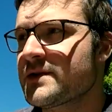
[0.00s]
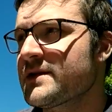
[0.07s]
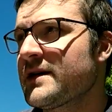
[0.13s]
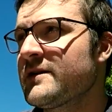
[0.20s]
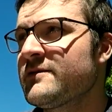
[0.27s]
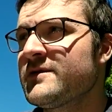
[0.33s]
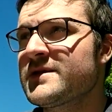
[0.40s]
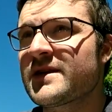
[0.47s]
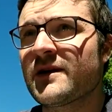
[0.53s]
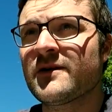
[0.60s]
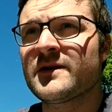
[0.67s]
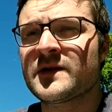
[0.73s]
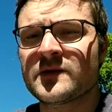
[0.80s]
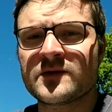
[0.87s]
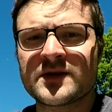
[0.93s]
I always go
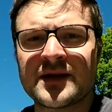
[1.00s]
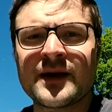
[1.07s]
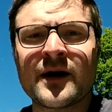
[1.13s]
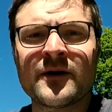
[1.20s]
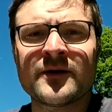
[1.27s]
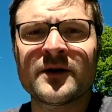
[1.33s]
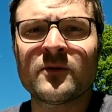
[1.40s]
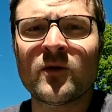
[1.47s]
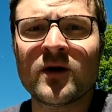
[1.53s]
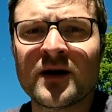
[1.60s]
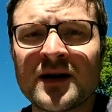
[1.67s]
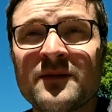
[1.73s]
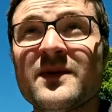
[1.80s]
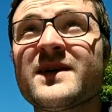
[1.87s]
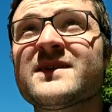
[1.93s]
and talk to the owner.
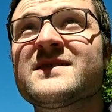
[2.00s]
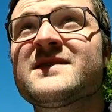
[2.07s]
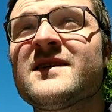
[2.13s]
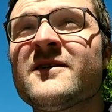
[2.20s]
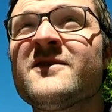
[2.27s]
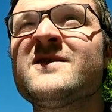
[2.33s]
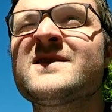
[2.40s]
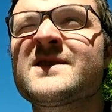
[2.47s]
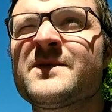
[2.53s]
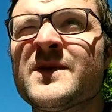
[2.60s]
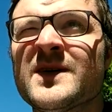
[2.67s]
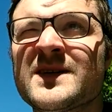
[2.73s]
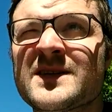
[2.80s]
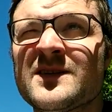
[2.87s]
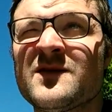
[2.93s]
Why? Because the owner is the
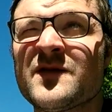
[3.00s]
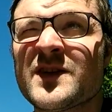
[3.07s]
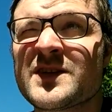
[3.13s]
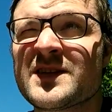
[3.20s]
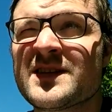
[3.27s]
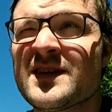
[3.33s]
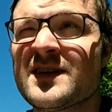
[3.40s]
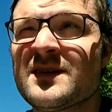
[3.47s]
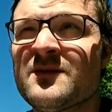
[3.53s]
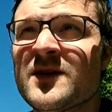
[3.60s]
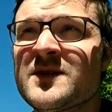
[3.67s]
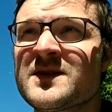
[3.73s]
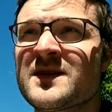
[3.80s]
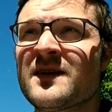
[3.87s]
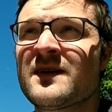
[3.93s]
person who fishes here the
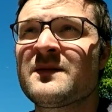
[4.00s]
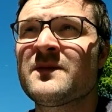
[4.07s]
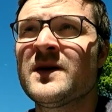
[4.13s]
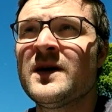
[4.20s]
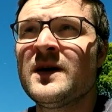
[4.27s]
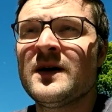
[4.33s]
most time.